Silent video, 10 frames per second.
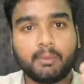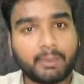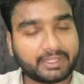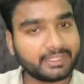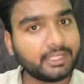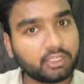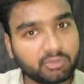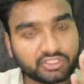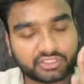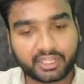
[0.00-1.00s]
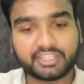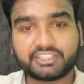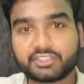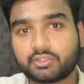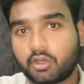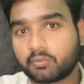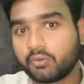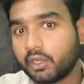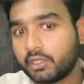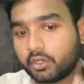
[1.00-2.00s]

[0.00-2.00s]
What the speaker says: practical demonstration of Google